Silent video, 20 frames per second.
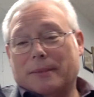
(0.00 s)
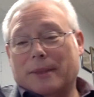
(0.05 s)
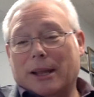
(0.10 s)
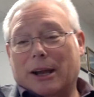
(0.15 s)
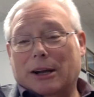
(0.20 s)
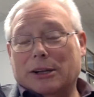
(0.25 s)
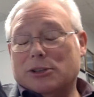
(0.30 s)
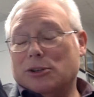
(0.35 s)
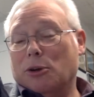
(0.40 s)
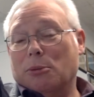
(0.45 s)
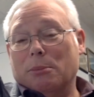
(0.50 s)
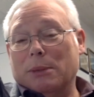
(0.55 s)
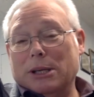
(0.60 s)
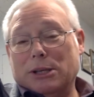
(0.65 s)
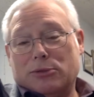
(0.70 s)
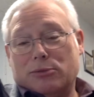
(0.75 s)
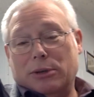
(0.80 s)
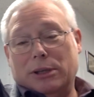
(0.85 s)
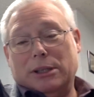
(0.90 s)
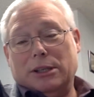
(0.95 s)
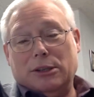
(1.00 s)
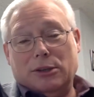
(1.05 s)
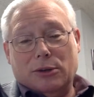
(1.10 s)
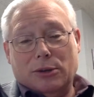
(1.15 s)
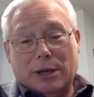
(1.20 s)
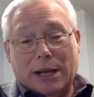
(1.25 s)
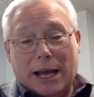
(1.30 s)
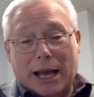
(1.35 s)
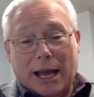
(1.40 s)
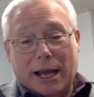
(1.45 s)
It's no mystery to you
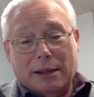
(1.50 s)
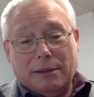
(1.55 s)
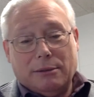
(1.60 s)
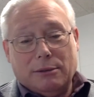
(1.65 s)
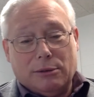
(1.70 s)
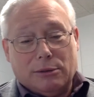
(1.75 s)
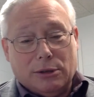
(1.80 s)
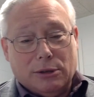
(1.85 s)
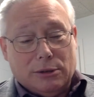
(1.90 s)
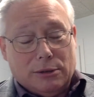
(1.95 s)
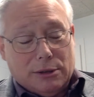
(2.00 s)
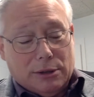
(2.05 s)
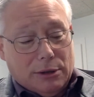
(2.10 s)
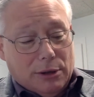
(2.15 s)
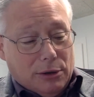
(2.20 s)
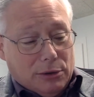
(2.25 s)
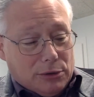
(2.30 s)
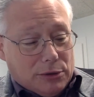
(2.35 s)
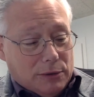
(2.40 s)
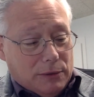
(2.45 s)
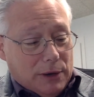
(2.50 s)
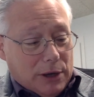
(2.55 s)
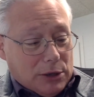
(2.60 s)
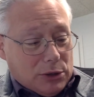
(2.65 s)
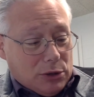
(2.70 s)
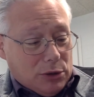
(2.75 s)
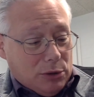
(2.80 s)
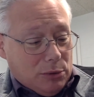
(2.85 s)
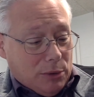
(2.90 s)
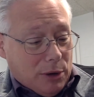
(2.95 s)
and I, to those of
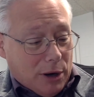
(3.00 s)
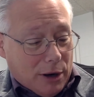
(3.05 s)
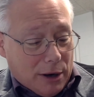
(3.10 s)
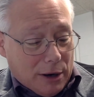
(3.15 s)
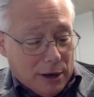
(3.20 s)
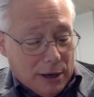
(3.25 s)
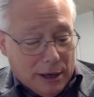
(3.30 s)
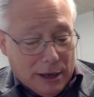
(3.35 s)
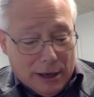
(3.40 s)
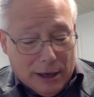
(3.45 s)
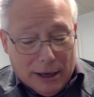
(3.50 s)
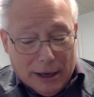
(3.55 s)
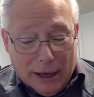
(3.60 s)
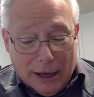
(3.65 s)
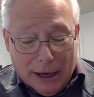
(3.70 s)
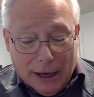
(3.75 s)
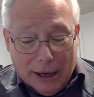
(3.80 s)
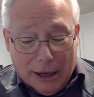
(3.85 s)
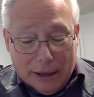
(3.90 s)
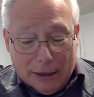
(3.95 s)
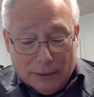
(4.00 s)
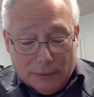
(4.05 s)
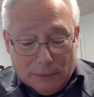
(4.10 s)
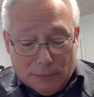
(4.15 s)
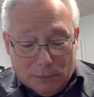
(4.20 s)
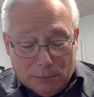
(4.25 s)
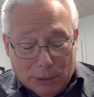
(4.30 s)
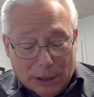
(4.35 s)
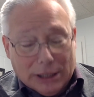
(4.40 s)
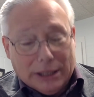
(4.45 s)
us who are
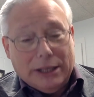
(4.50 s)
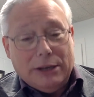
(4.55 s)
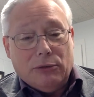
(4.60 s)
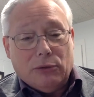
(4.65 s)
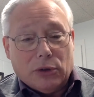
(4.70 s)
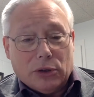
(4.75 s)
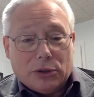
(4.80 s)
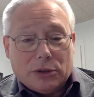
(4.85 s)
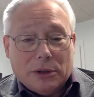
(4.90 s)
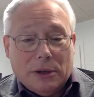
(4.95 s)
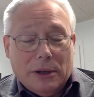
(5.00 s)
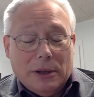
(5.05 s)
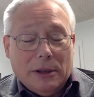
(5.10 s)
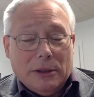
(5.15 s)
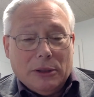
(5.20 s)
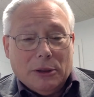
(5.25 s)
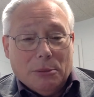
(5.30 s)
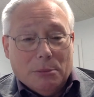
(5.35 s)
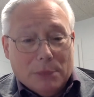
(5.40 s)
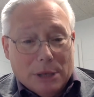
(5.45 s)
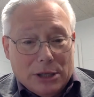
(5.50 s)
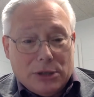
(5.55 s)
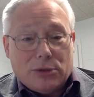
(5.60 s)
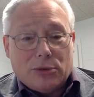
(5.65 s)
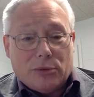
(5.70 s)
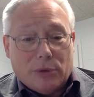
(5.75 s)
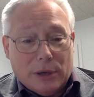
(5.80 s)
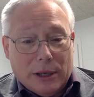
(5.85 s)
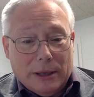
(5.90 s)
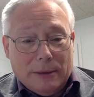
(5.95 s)
believers. The
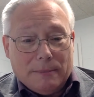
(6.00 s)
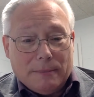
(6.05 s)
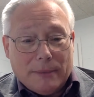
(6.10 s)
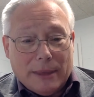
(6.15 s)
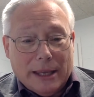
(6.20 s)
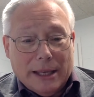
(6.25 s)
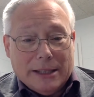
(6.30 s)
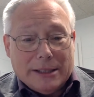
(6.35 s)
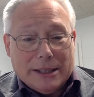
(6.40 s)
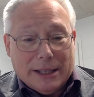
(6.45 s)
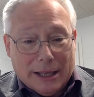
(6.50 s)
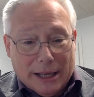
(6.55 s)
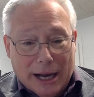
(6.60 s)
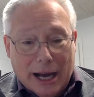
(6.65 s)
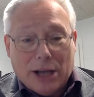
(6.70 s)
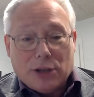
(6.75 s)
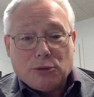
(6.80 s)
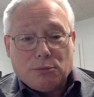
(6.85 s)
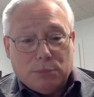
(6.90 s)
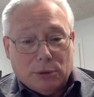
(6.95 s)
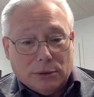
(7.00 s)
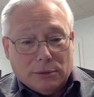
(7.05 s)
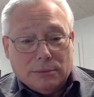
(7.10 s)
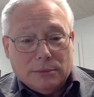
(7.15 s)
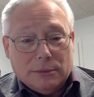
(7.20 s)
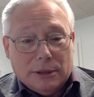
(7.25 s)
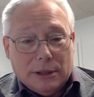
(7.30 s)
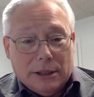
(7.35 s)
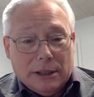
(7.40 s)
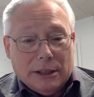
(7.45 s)
mystery is the gospel,
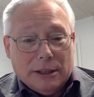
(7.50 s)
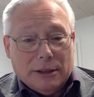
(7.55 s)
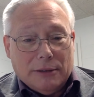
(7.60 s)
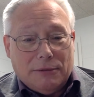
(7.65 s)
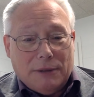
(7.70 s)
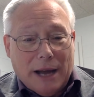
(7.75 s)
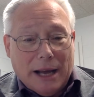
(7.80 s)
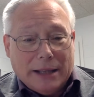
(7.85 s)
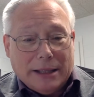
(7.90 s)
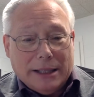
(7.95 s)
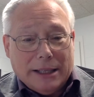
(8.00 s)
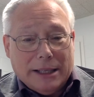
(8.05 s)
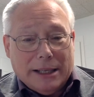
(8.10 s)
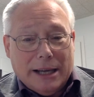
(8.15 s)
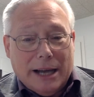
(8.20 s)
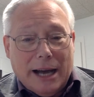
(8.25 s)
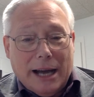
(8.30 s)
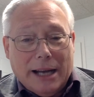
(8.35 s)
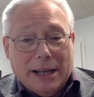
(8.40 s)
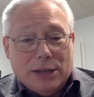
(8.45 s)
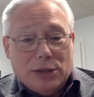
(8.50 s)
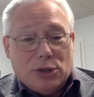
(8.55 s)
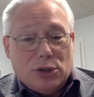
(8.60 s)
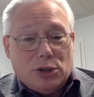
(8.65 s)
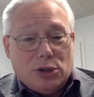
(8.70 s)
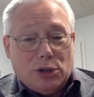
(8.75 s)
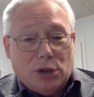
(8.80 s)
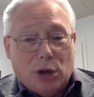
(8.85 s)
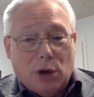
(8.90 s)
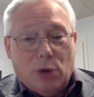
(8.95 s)
the fact that God has
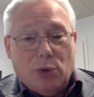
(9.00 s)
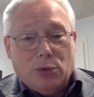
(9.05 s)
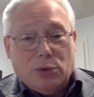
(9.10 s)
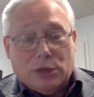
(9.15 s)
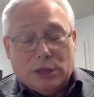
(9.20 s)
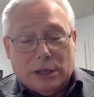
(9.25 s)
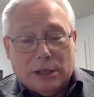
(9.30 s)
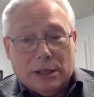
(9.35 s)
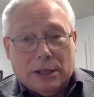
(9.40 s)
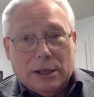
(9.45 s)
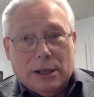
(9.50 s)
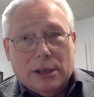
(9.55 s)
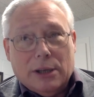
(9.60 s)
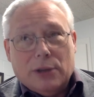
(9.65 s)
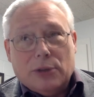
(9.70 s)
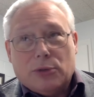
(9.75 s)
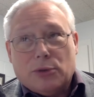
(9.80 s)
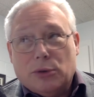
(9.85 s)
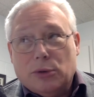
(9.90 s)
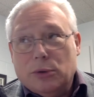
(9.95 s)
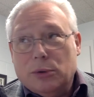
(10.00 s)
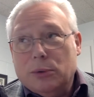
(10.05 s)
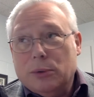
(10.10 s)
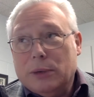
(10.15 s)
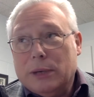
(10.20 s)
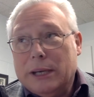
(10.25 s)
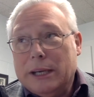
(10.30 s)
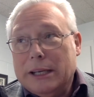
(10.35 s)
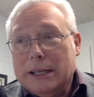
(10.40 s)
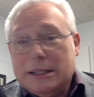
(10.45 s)
chosen through
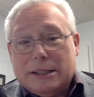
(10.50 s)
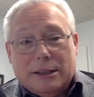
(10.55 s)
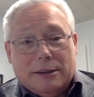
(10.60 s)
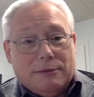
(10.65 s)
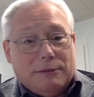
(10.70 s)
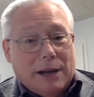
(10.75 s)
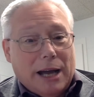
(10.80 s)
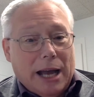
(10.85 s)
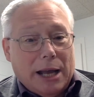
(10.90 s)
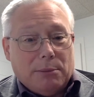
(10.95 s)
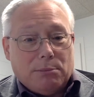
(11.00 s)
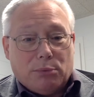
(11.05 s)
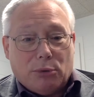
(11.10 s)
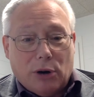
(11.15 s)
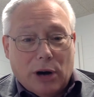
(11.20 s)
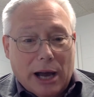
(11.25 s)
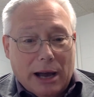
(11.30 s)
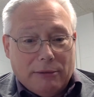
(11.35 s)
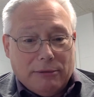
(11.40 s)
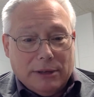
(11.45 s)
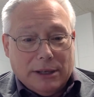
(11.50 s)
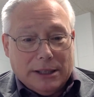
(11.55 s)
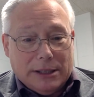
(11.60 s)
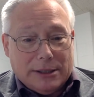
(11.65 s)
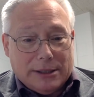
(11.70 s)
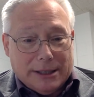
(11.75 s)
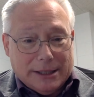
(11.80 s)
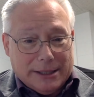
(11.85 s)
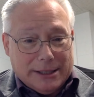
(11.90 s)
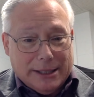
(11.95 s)
his divine
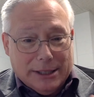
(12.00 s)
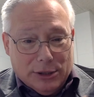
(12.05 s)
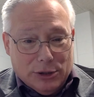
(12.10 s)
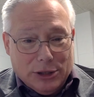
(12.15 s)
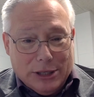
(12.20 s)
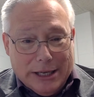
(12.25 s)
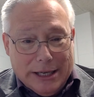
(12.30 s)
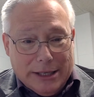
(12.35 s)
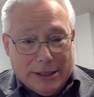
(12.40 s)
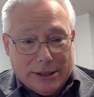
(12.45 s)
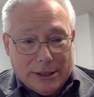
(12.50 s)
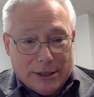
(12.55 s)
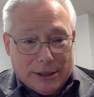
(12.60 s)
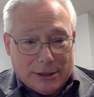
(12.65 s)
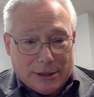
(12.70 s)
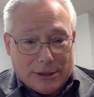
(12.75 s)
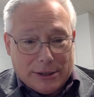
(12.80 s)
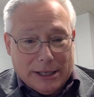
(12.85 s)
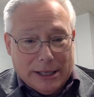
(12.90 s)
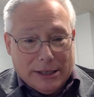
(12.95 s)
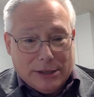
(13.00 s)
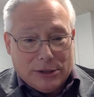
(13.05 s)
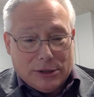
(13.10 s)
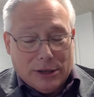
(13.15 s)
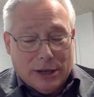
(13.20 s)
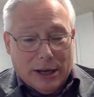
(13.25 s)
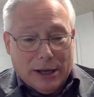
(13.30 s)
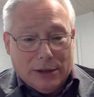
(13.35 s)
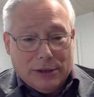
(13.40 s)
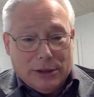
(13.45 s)
providence to send Jesus, his
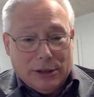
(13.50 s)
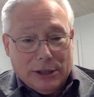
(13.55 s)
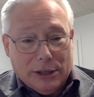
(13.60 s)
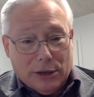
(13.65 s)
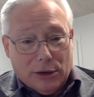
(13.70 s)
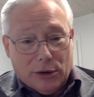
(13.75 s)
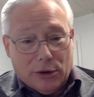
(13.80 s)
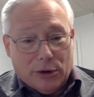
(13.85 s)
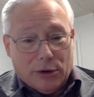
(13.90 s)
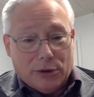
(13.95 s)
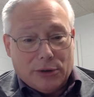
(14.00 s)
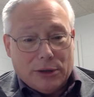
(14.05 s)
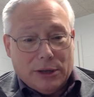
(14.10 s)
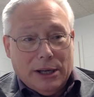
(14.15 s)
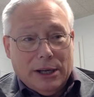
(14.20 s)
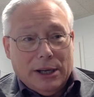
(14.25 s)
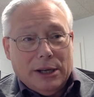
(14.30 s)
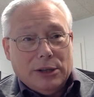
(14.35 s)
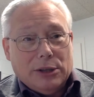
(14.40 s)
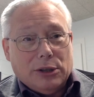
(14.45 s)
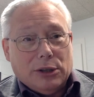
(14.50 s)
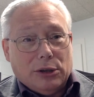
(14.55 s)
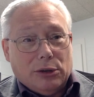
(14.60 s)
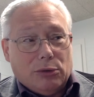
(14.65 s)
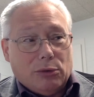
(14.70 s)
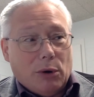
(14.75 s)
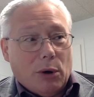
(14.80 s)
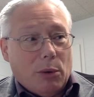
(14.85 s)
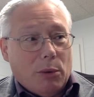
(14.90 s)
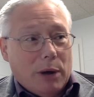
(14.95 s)
son, to the earth to
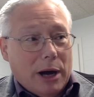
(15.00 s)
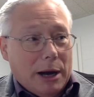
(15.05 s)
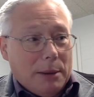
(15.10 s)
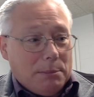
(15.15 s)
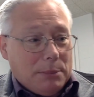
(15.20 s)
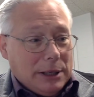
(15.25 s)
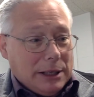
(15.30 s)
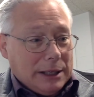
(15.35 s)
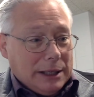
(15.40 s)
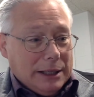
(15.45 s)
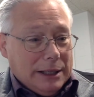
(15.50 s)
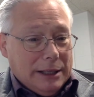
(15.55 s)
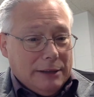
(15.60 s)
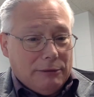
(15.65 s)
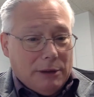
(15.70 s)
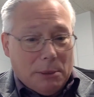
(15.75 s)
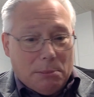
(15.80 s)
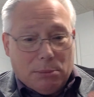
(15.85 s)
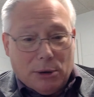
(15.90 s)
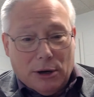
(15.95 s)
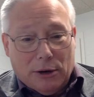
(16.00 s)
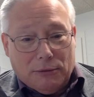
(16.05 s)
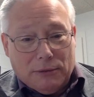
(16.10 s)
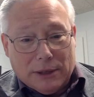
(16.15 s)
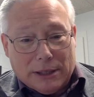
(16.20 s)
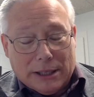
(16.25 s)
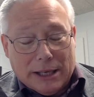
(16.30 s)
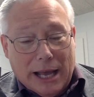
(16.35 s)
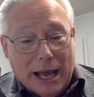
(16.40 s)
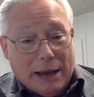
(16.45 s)
grow up and live a
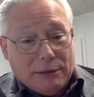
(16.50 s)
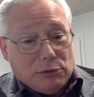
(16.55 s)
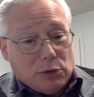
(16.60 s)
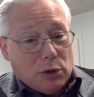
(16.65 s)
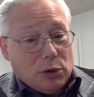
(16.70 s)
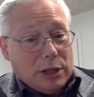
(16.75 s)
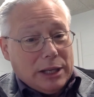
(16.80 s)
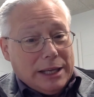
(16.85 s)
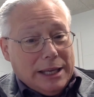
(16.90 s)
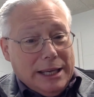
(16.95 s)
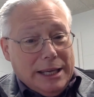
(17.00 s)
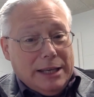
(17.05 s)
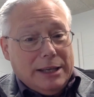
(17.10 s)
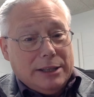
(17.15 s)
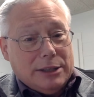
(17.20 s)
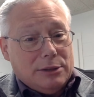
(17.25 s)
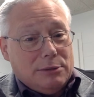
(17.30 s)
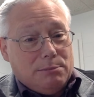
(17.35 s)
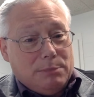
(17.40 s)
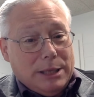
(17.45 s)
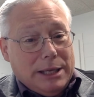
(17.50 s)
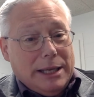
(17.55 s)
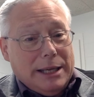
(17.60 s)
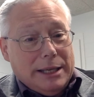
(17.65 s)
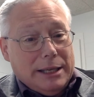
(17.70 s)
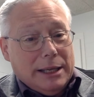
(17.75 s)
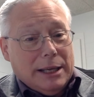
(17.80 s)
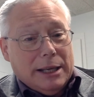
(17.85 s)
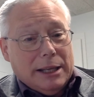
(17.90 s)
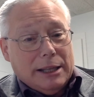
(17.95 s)
perfect life so that he could
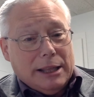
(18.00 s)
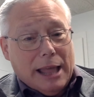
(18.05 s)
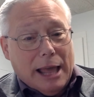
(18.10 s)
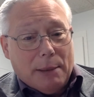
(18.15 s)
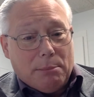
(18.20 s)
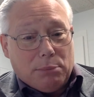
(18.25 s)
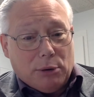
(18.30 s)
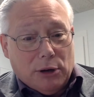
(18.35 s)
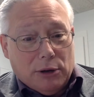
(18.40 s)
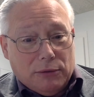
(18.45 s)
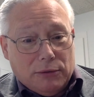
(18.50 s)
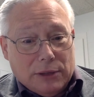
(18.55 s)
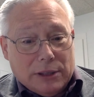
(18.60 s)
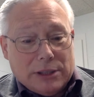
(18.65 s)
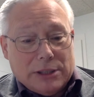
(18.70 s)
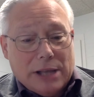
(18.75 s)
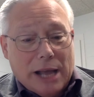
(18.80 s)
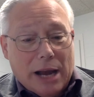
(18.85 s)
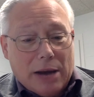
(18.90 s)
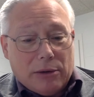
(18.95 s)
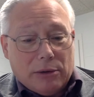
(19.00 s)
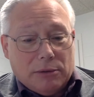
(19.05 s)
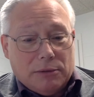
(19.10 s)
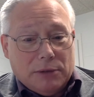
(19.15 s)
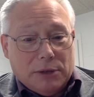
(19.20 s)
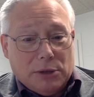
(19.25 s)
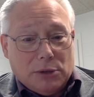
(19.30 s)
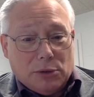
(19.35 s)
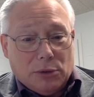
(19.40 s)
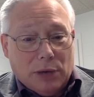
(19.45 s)
be that perfect
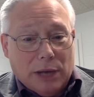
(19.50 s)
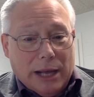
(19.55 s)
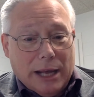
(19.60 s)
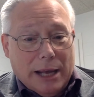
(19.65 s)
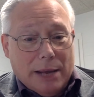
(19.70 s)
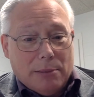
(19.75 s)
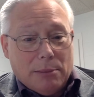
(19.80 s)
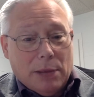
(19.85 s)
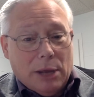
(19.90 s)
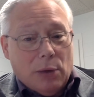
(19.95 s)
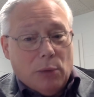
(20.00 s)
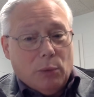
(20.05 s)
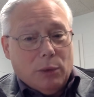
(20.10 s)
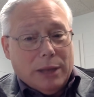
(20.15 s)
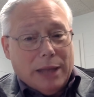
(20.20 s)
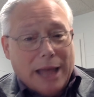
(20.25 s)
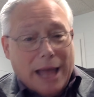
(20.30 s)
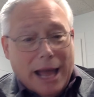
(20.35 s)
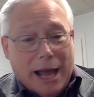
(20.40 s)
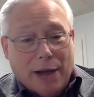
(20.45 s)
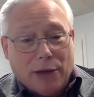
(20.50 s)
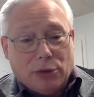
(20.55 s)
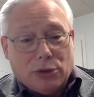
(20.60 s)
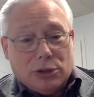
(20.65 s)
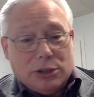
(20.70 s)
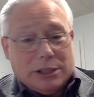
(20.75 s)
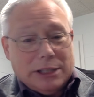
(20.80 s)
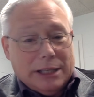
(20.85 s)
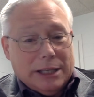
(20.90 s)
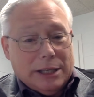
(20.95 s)
sacrificial lamb without
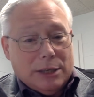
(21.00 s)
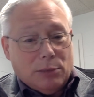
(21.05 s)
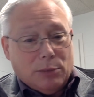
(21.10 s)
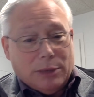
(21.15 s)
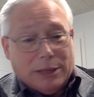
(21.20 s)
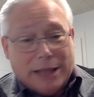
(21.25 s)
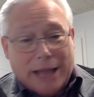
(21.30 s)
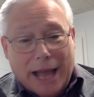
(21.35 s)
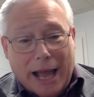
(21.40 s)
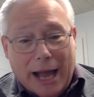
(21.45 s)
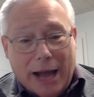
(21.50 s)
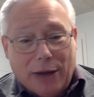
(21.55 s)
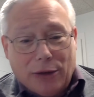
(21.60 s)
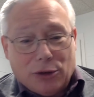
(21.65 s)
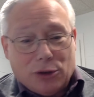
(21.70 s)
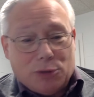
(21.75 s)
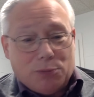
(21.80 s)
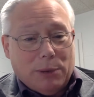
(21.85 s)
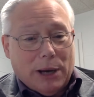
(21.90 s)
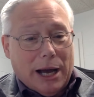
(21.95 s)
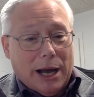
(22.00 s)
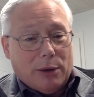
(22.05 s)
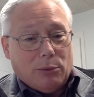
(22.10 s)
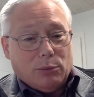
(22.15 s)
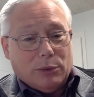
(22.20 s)
sin, without spot,